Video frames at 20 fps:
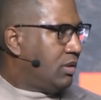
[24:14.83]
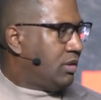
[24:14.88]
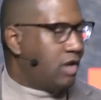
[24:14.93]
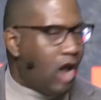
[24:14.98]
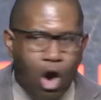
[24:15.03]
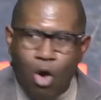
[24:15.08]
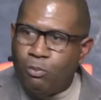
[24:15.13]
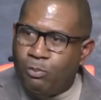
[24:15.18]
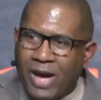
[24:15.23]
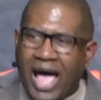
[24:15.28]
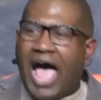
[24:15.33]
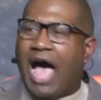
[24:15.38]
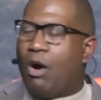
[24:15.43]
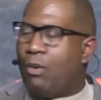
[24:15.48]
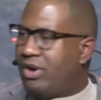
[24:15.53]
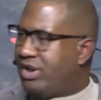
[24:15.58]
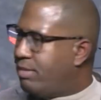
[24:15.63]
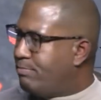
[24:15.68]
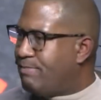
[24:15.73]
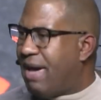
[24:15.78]
No
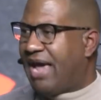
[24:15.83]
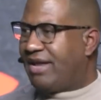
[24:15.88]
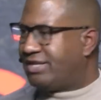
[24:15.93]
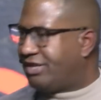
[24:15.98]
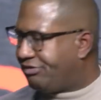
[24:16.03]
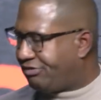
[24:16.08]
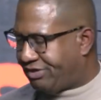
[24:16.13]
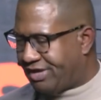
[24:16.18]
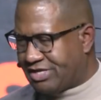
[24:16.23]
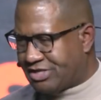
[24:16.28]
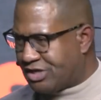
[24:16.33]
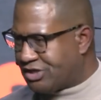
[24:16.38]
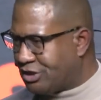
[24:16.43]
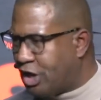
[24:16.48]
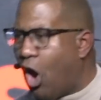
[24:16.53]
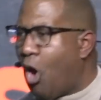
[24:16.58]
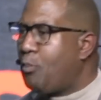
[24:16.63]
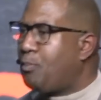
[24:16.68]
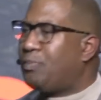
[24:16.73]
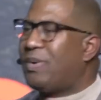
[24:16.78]
power to make
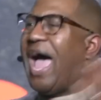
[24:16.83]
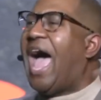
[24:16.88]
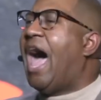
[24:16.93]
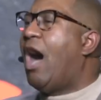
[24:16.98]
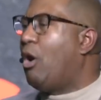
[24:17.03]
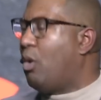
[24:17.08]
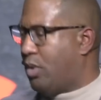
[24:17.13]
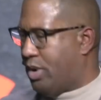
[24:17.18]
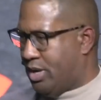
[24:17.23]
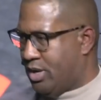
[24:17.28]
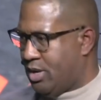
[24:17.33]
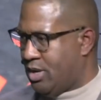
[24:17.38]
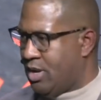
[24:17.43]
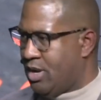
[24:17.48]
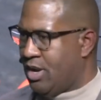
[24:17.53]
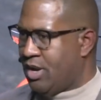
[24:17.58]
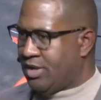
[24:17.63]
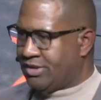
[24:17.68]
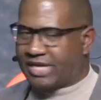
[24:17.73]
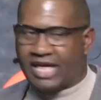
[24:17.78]
decisions. No power
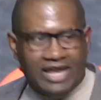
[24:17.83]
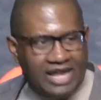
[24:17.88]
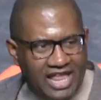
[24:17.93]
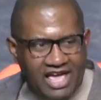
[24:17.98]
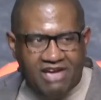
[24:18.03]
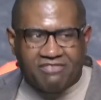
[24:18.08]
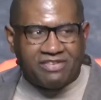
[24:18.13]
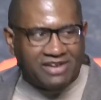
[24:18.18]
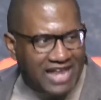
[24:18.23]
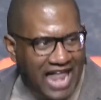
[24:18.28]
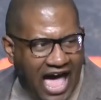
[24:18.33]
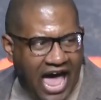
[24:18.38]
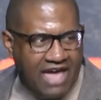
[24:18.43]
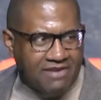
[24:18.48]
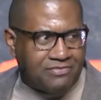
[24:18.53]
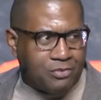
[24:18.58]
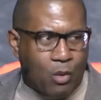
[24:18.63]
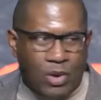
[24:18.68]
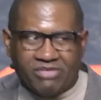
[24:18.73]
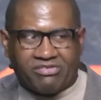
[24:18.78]
to live
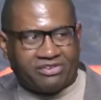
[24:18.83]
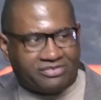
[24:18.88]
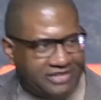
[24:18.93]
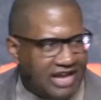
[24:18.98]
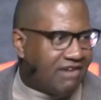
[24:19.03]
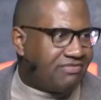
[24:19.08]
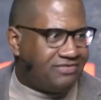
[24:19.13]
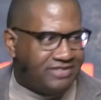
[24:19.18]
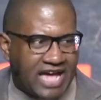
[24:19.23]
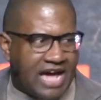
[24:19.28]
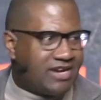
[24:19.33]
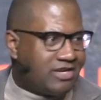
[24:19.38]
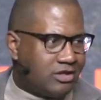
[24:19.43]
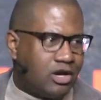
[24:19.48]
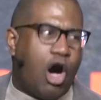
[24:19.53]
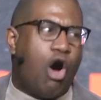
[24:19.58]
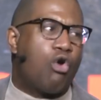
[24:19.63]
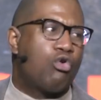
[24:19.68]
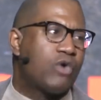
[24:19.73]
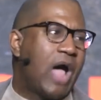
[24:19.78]
life when stuff doesn't
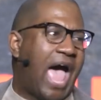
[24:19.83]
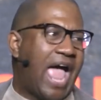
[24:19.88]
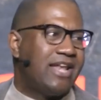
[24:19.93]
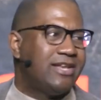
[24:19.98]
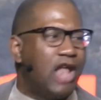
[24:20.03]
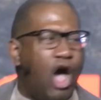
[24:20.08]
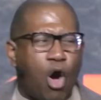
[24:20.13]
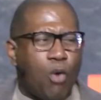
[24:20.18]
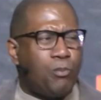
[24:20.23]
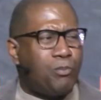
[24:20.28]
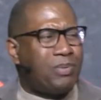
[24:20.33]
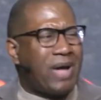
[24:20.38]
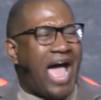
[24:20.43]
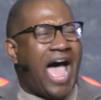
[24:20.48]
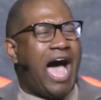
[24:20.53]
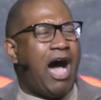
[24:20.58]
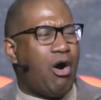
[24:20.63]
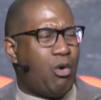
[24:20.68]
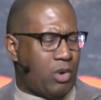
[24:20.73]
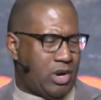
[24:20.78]
go right. No
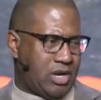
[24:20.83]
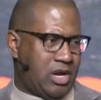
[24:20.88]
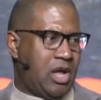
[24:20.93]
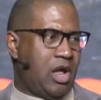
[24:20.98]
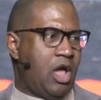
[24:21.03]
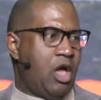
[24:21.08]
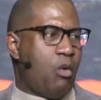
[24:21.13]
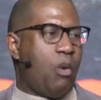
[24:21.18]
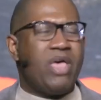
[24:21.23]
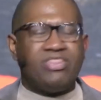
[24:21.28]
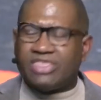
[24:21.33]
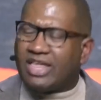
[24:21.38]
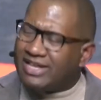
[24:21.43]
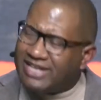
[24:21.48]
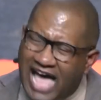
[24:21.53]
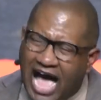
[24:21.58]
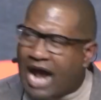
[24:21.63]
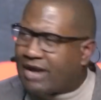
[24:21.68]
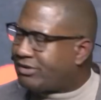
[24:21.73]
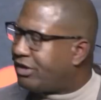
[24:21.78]
power when the
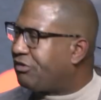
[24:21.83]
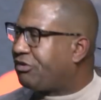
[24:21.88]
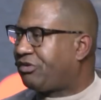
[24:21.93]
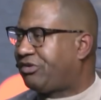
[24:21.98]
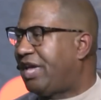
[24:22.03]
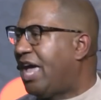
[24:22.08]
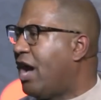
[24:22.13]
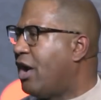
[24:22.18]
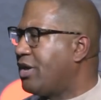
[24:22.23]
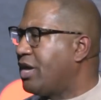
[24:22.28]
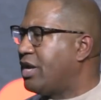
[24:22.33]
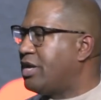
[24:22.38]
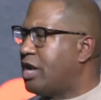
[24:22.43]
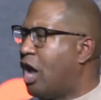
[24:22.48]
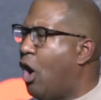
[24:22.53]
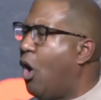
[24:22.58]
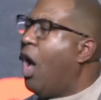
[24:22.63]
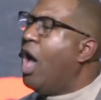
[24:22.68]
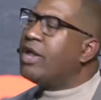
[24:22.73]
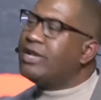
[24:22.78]
doctors tell you
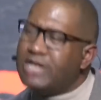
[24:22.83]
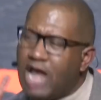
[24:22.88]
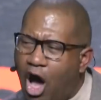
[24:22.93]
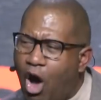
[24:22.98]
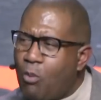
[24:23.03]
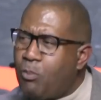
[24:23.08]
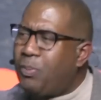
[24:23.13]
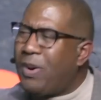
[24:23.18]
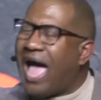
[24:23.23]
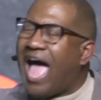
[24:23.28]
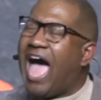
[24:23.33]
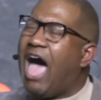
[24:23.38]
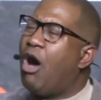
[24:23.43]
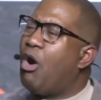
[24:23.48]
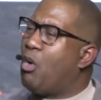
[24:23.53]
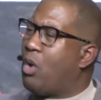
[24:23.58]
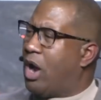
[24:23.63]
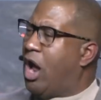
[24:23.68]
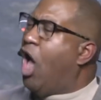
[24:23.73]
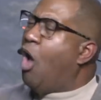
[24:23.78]
no. No
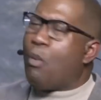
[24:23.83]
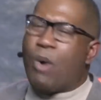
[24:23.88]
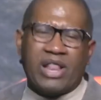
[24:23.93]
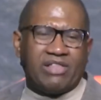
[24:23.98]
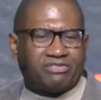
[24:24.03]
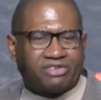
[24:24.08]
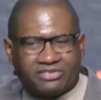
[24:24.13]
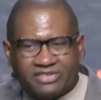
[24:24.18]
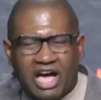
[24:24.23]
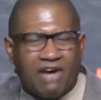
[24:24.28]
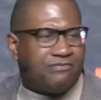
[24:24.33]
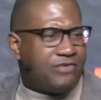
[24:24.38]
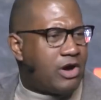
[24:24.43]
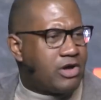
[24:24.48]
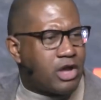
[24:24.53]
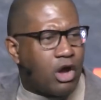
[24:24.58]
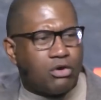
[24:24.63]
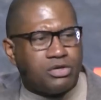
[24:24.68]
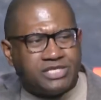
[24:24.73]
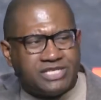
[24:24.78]
power when stuff
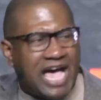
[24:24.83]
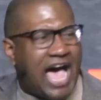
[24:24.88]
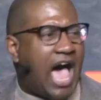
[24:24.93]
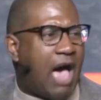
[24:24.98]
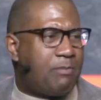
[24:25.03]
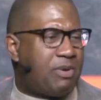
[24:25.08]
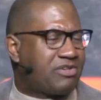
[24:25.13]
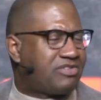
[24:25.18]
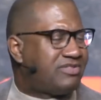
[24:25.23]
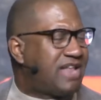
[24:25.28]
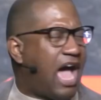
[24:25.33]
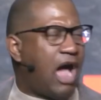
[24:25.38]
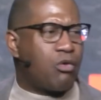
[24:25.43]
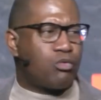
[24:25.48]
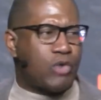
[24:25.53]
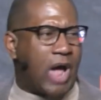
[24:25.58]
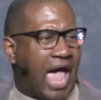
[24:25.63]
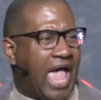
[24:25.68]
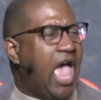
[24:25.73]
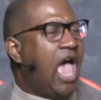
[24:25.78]
on your job is
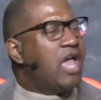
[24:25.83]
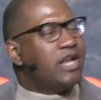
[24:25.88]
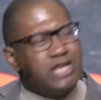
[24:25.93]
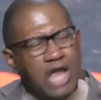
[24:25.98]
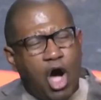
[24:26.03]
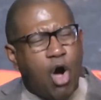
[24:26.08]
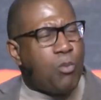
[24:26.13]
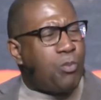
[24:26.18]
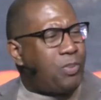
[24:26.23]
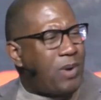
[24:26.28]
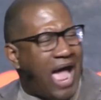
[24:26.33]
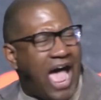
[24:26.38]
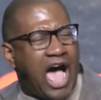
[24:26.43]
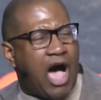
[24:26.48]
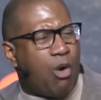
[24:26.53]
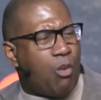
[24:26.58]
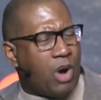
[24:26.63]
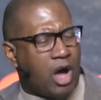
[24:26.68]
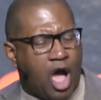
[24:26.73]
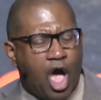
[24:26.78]
not right. No
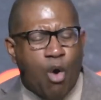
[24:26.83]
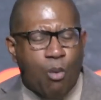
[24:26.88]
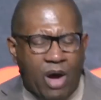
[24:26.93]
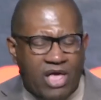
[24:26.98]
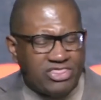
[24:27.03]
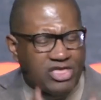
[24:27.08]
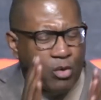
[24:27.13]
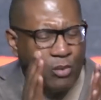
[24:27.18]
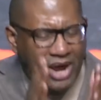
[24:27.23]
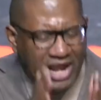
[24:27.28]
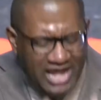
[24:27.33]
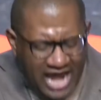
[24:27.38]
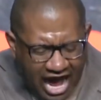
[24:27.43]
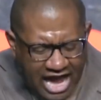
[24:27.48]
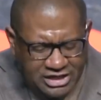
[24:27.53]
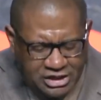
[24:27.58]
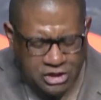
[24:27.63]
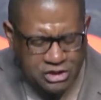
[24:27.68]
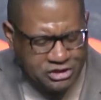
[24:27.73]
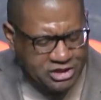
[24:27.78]
power when the
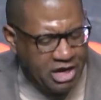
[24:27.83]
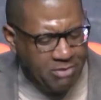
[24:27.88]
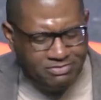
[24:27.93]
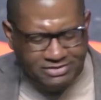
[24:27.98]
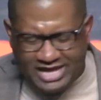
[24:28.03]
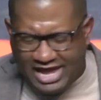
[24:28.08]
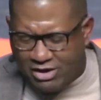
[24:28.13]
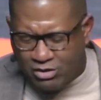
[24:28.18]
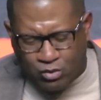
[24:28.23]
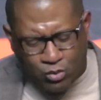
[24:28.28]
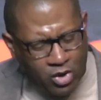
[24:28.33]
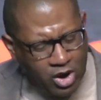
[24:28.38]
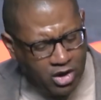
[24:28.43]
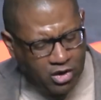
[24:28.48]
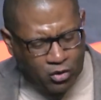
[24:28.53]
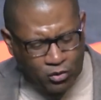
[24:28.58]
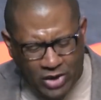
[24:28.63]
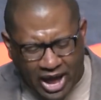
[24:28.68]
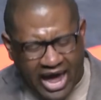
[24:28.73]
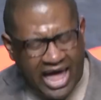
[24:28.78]
relationship didn't
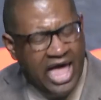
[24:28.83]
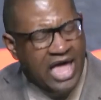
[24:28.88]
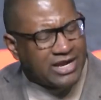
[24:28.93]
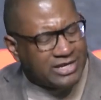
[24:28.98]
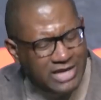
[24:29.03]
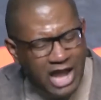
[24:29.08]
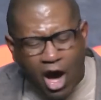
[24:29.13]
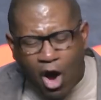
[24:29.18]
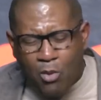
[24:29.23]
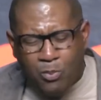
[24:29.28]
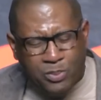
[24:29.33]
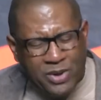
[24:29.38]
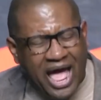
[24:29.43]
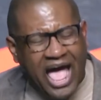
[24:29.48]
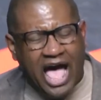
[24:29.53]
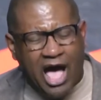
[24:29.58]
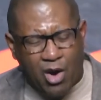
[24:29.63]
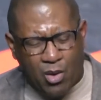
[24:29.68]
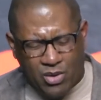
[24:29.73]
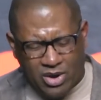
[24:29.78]
work right. No
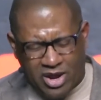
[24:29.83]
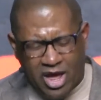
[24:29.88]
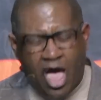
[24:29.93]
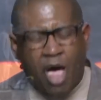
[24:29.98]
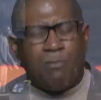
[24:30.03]
power.